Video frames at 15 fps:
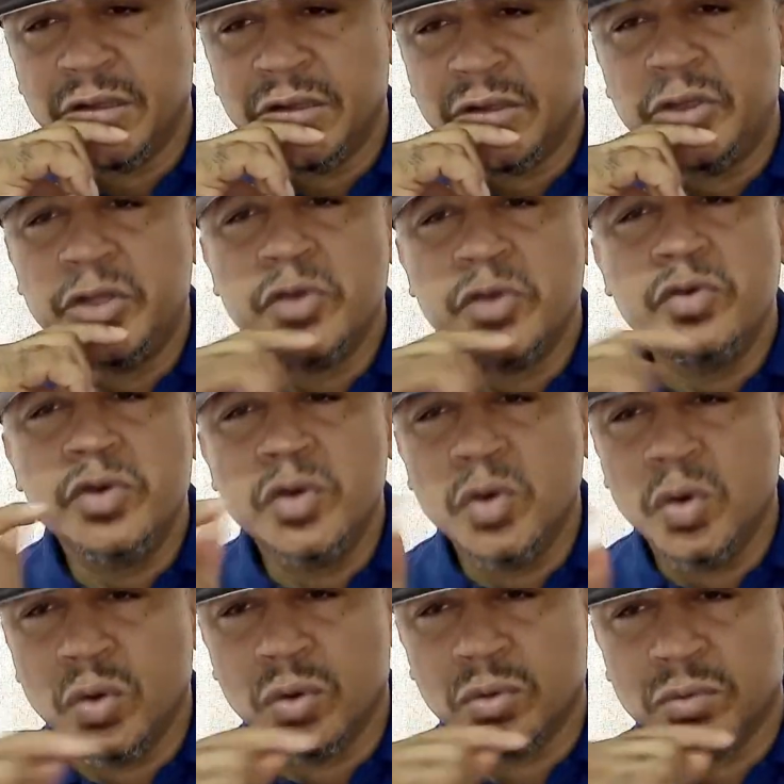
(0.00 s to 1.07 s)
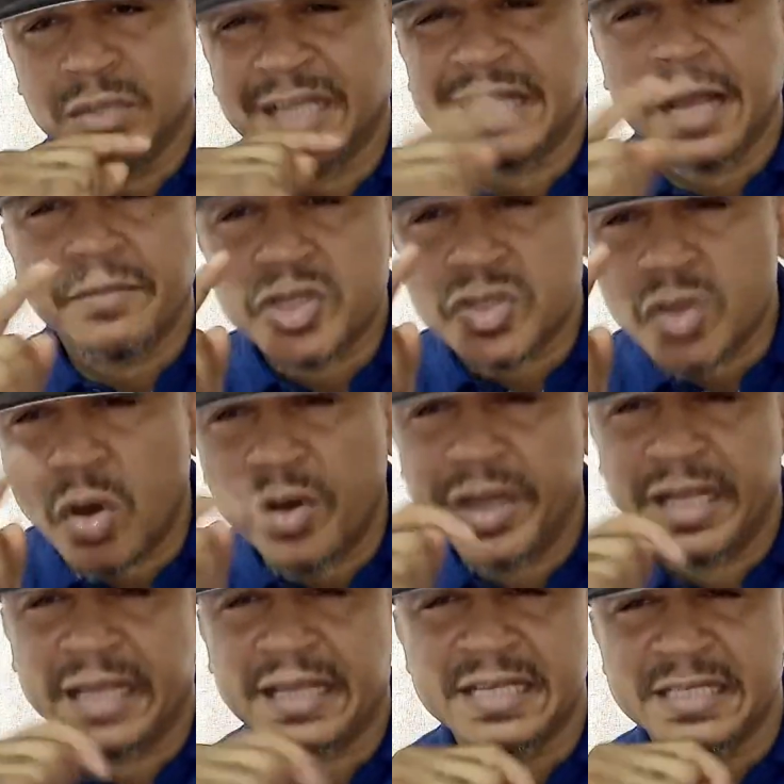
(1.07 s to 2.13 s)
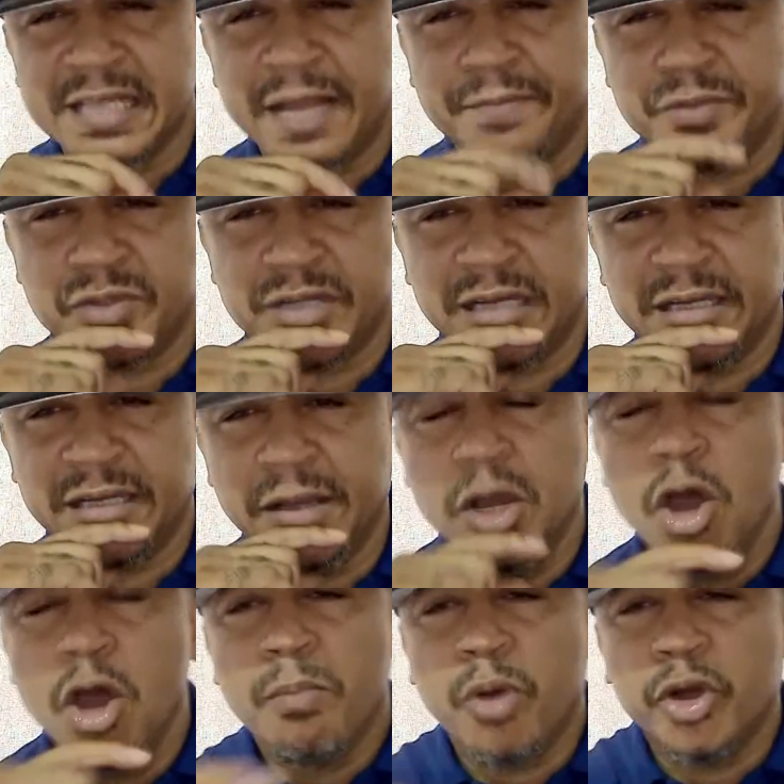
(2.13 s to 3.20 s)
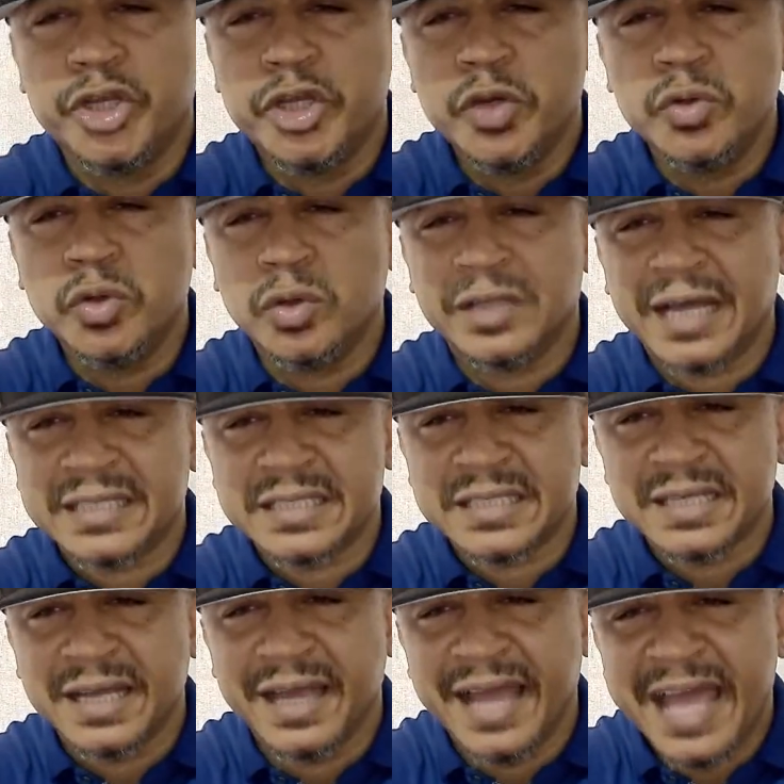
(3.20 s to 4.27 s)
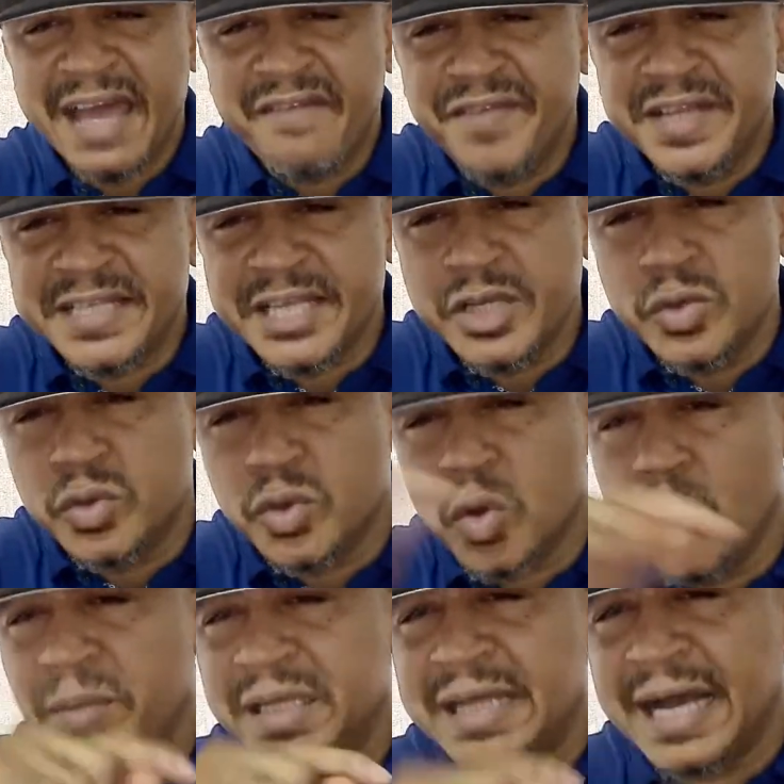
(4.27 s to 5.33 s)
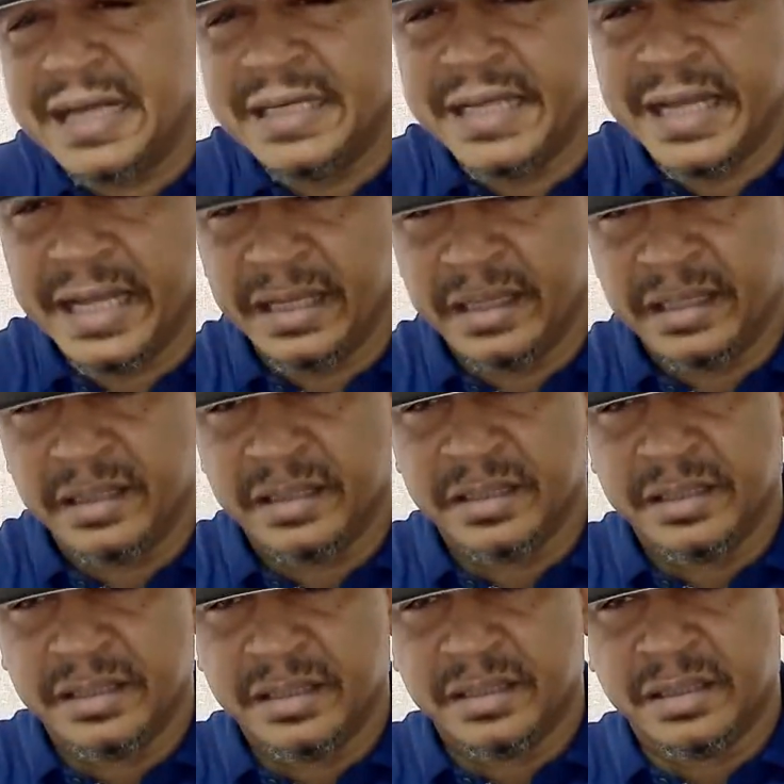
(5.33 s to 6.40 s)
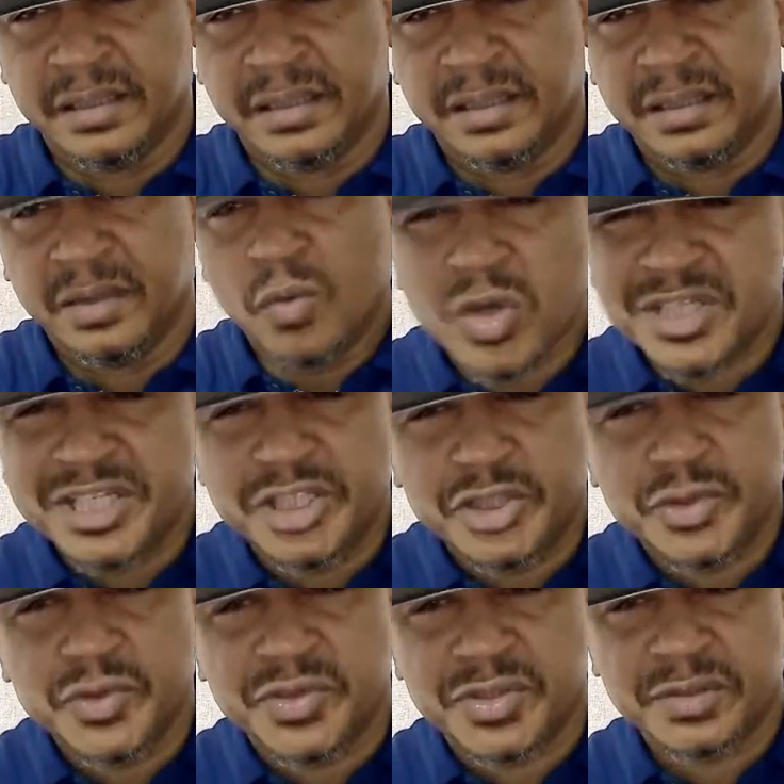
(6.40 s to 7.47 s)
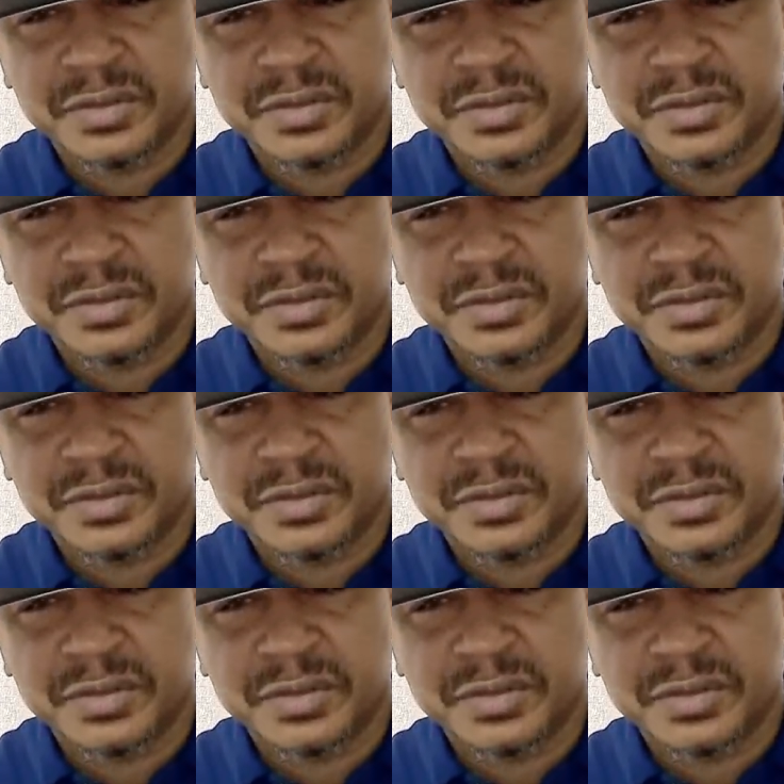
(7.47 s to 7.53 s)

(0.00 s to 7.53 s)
do you know that I'm sorry that I slapped you that day? But do you know that everything you told me that day was the truth?